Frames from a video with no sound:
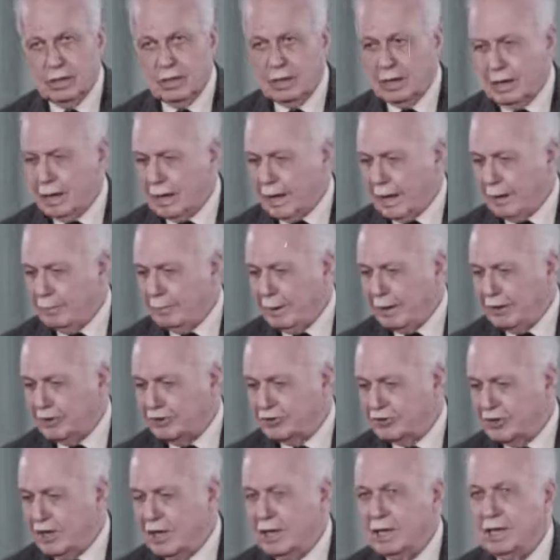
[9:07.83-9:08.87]
I might
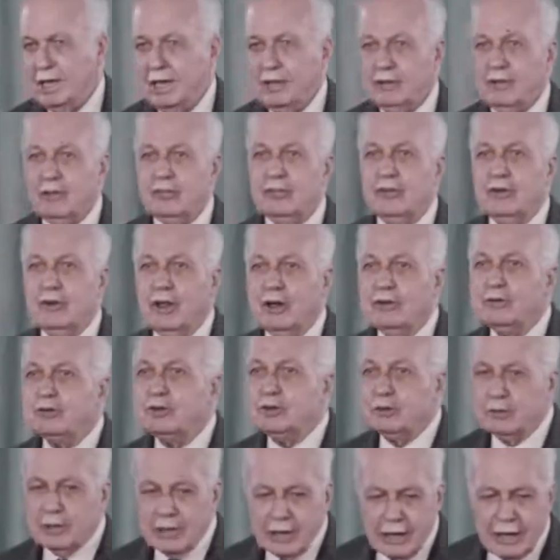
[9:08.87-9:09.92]
say that the note
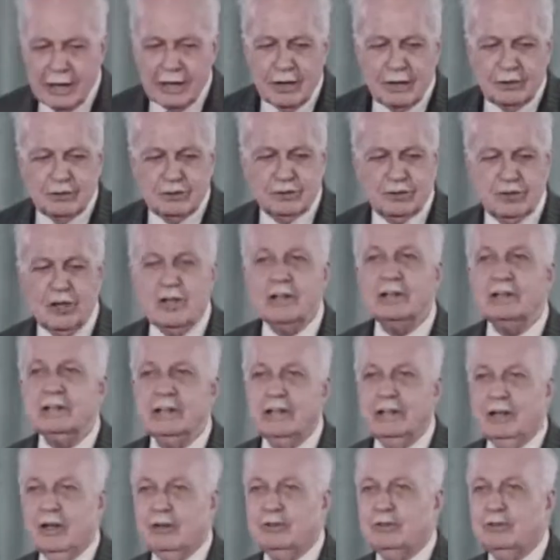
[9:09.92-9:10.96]
you hear is certainly
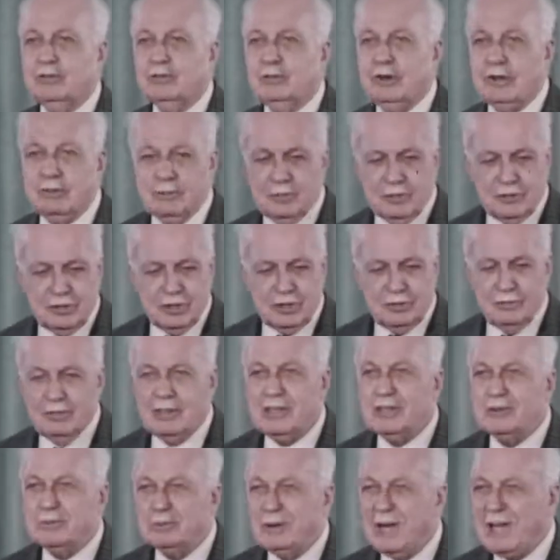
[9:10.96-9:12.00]
not the frequency of
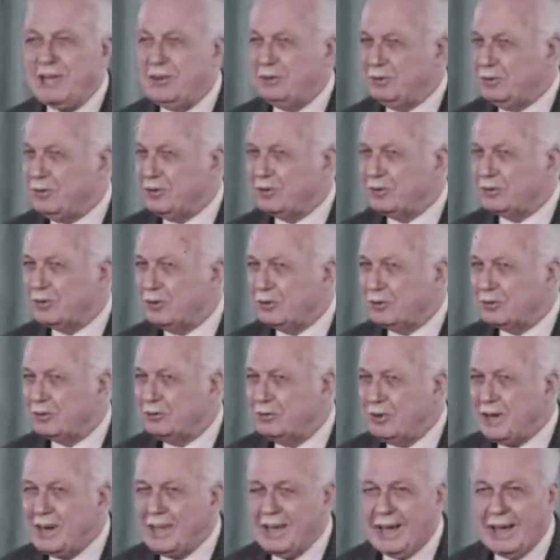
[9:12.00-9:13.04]
these waves, which is, of course,
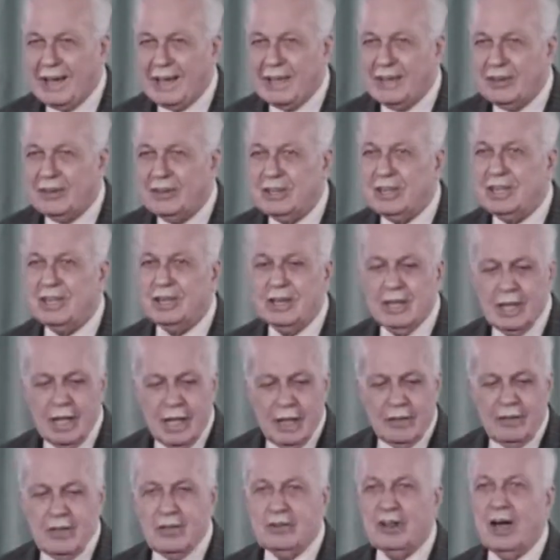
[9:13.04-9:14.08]
very high indeed.
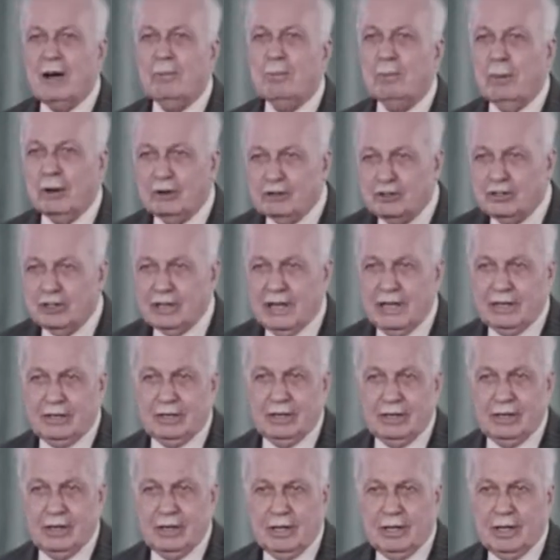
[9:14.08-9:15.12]
These are
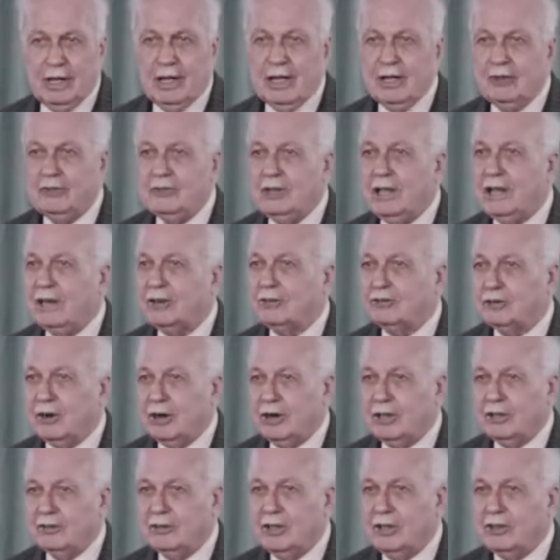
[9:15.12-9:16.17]
modulated, as the
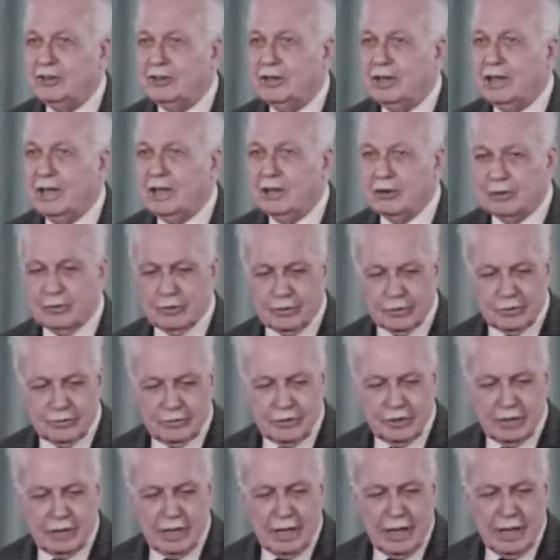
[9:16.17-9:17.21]
electronics engineer calls
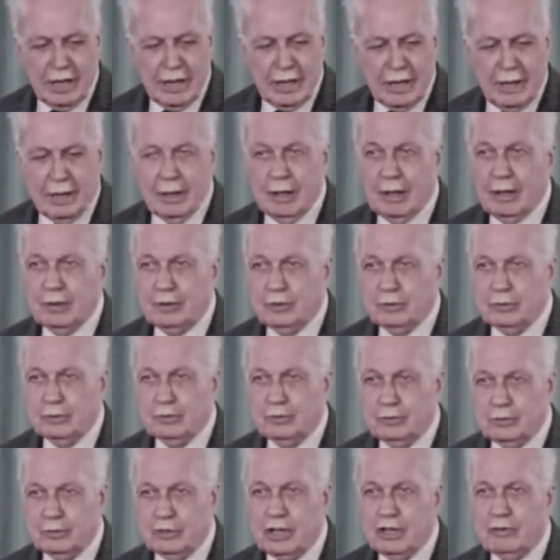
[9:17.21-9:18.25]
it,
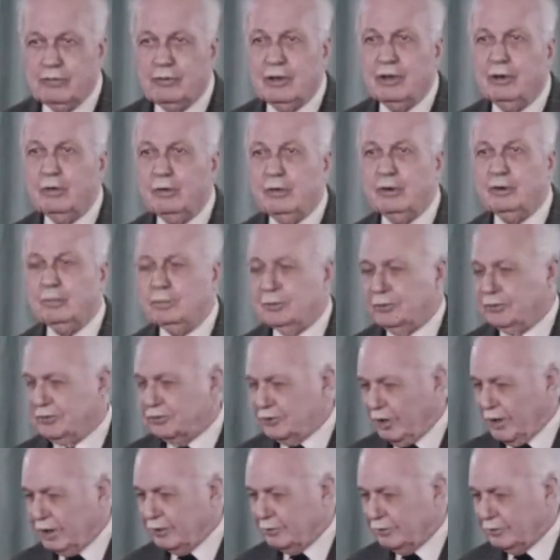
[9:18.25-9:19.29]
to give an audible
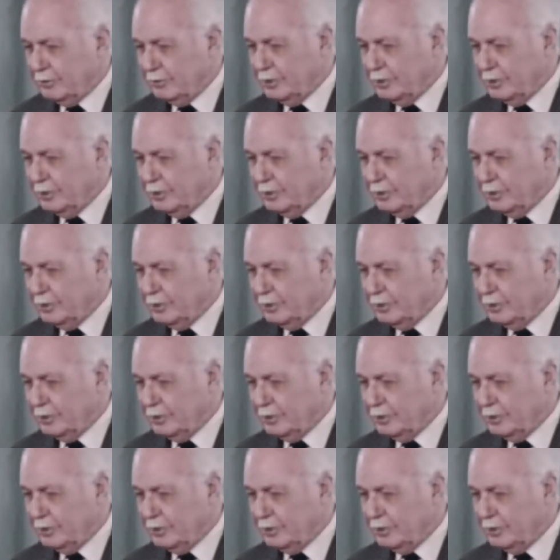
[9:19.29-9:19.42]
sound.